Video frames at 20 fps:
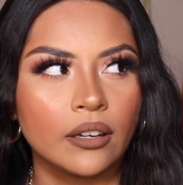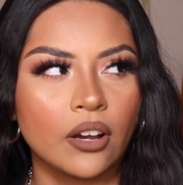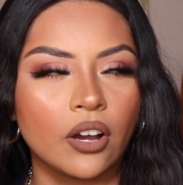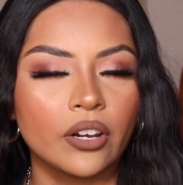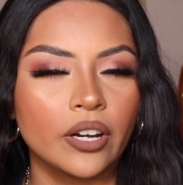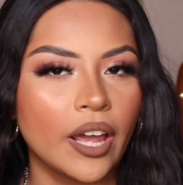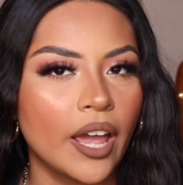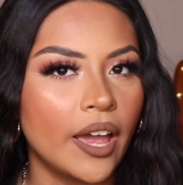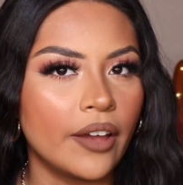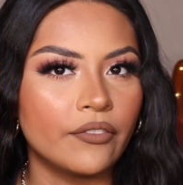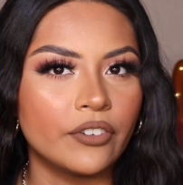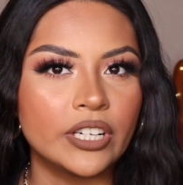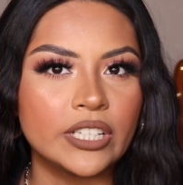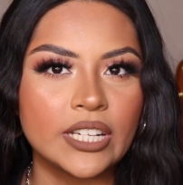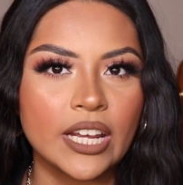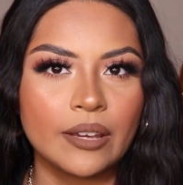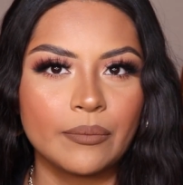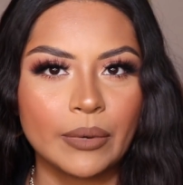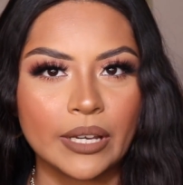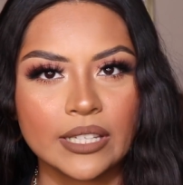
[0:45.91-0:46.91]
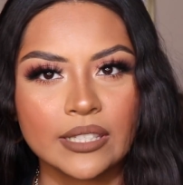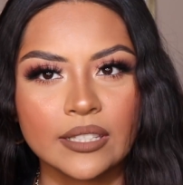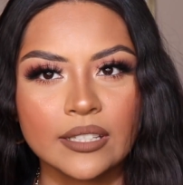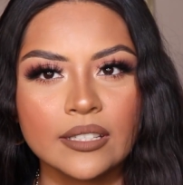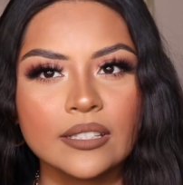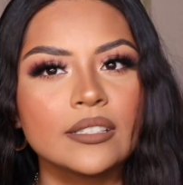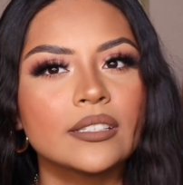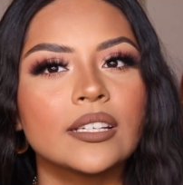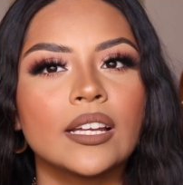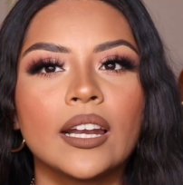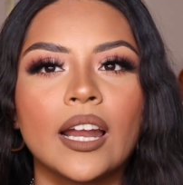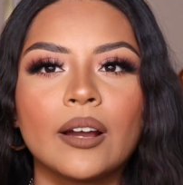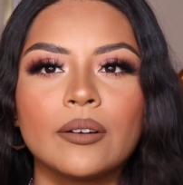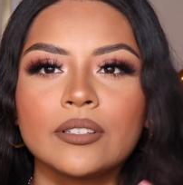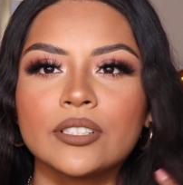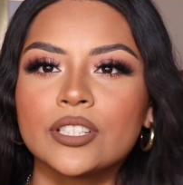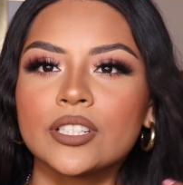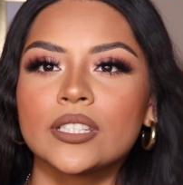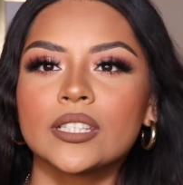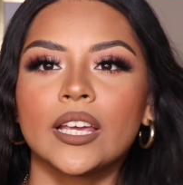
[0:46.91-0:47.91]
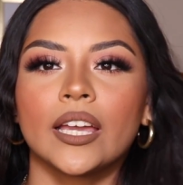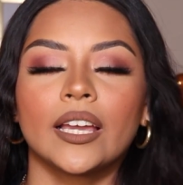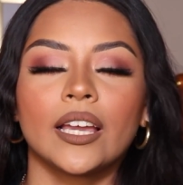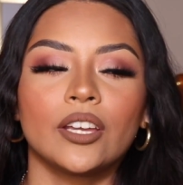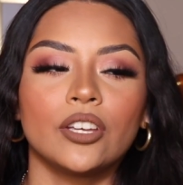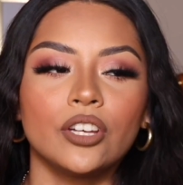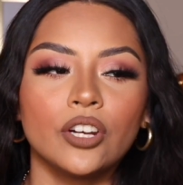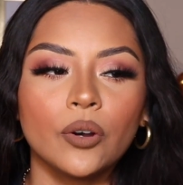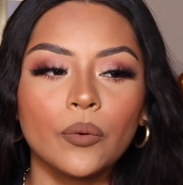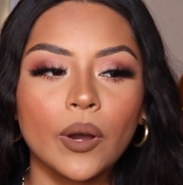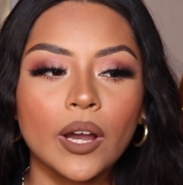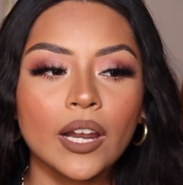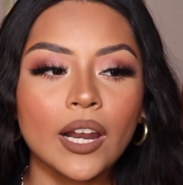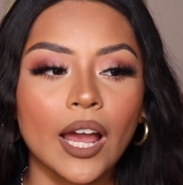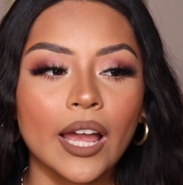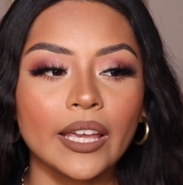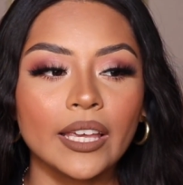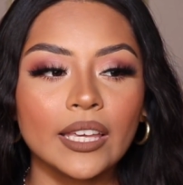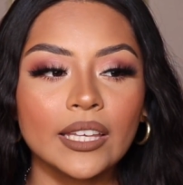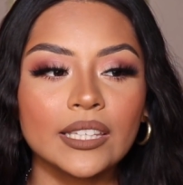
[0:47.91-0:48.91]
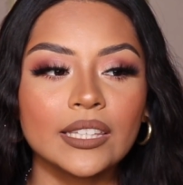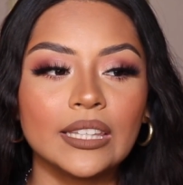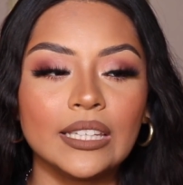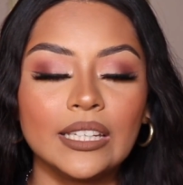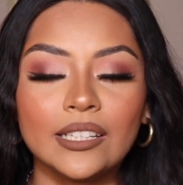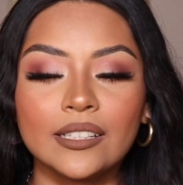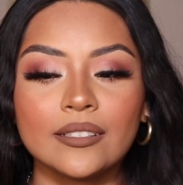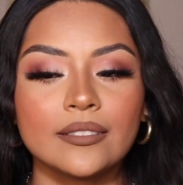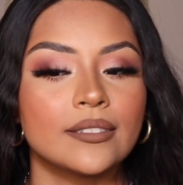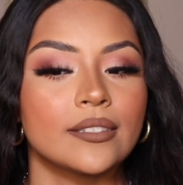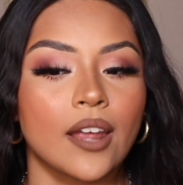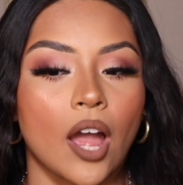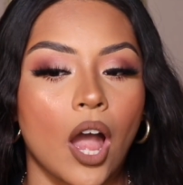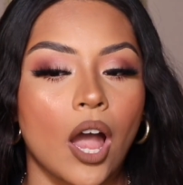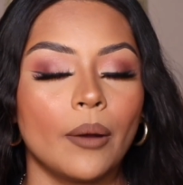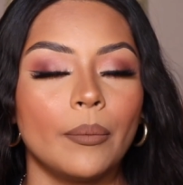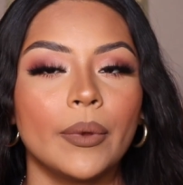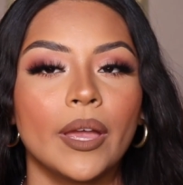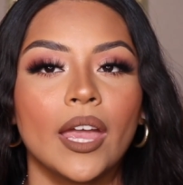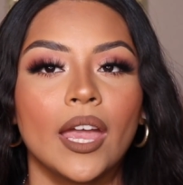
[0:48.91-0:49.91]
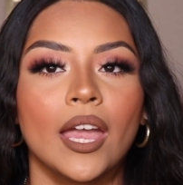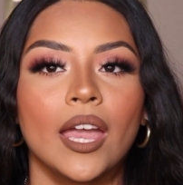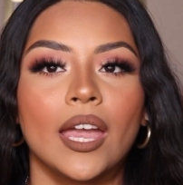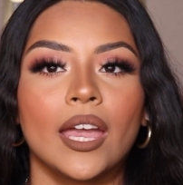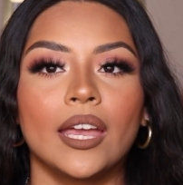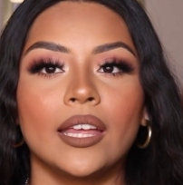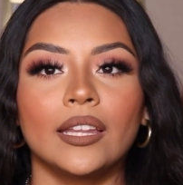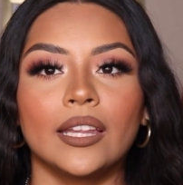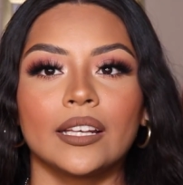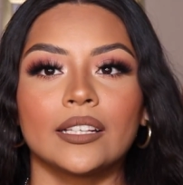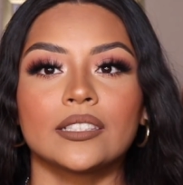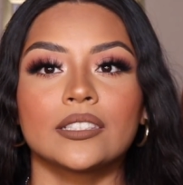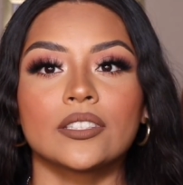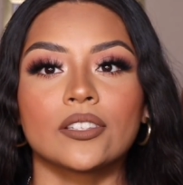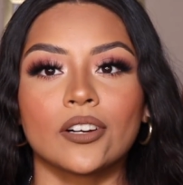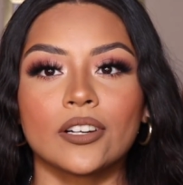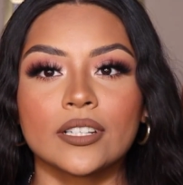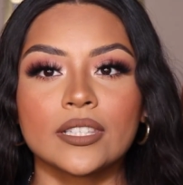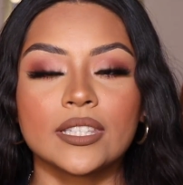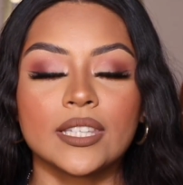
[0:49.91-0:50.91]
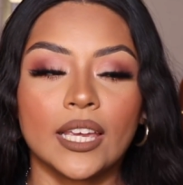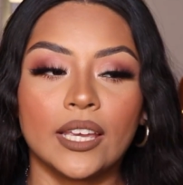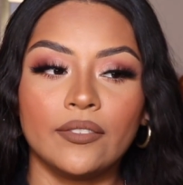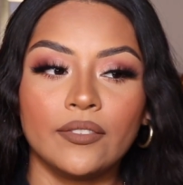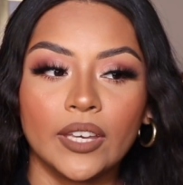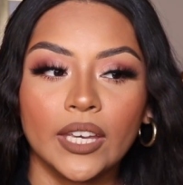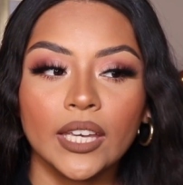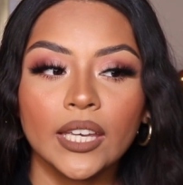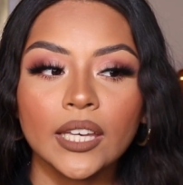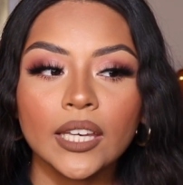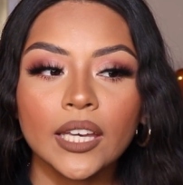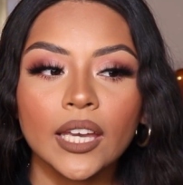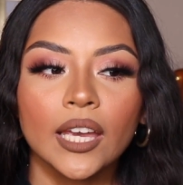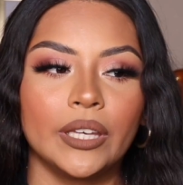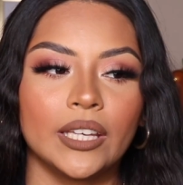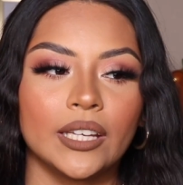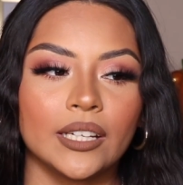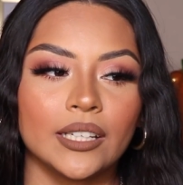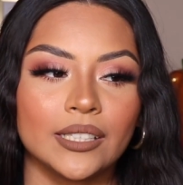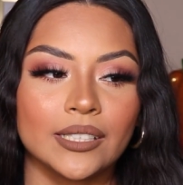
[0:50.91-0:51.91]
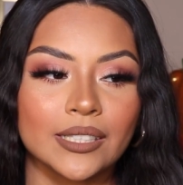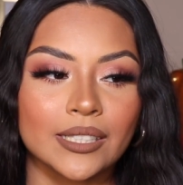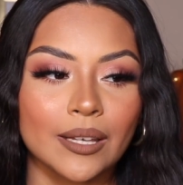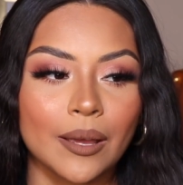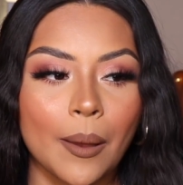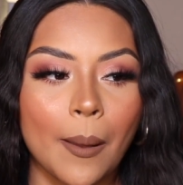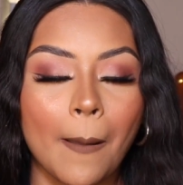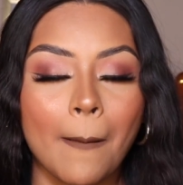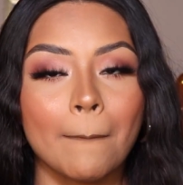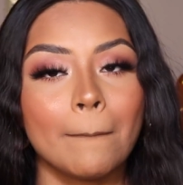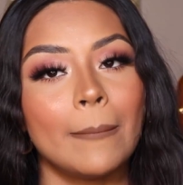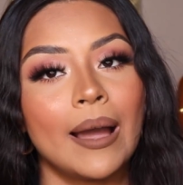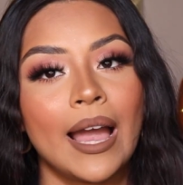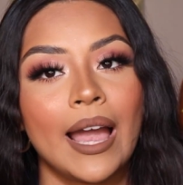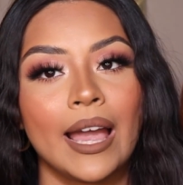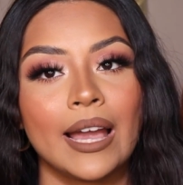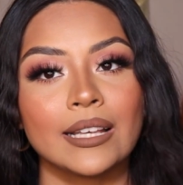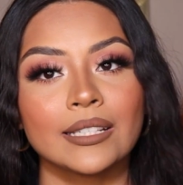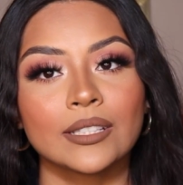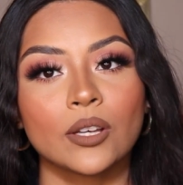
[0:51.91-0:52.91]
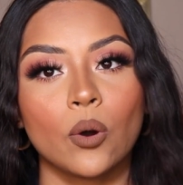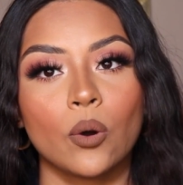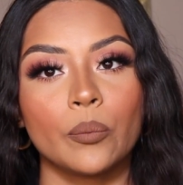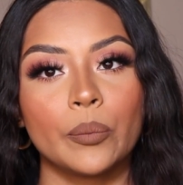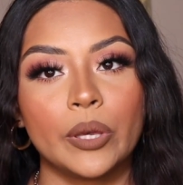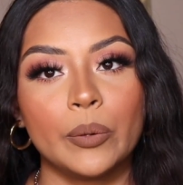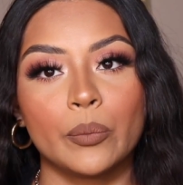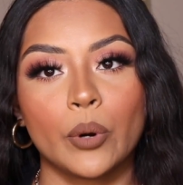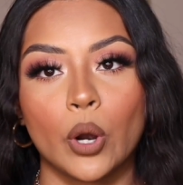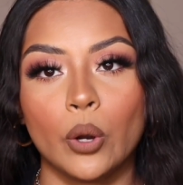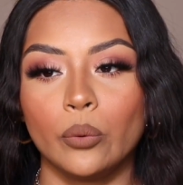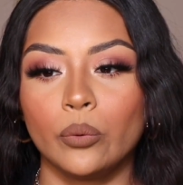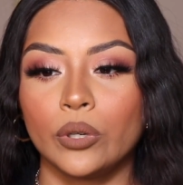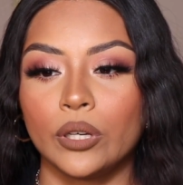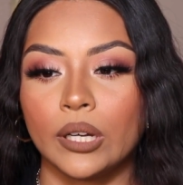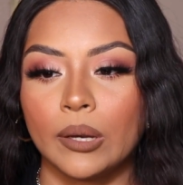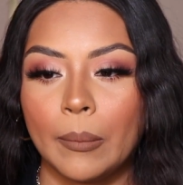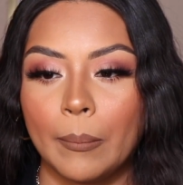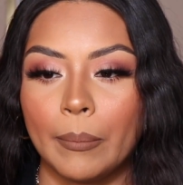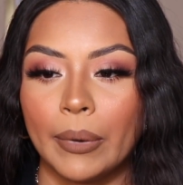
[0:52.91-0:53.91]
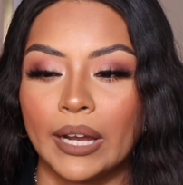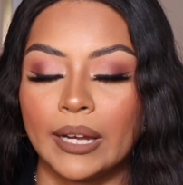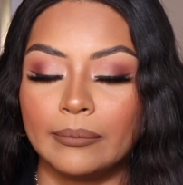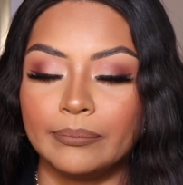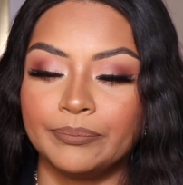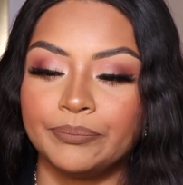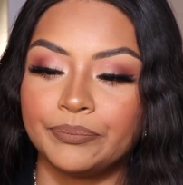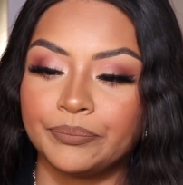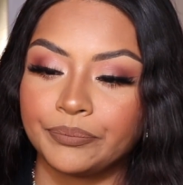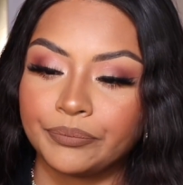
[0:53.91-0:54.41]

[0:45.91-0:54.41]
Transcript: on an everyday basis? And I was just like, you know what, I need to stop and like start saving because my ass gonna be broke. But